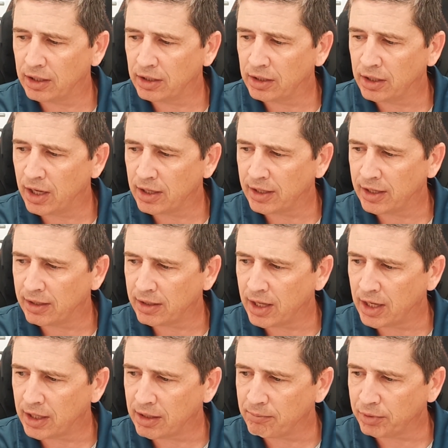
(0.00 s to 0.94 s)

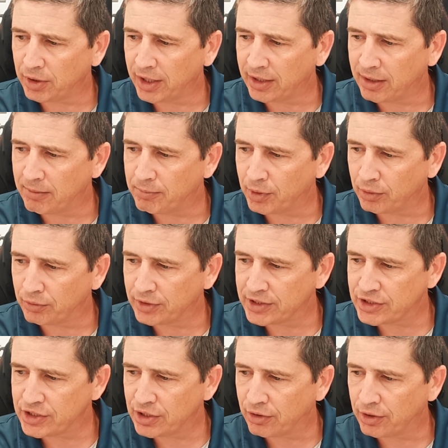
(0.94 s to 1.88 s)
not completely built
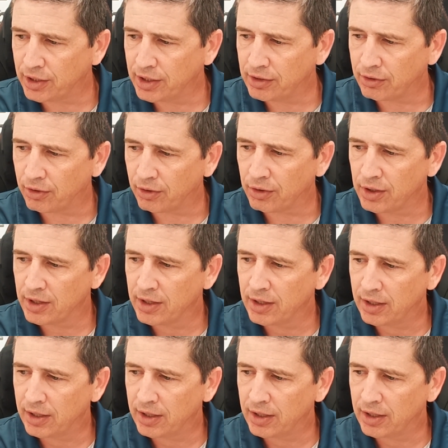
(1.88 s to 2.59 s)
this year either,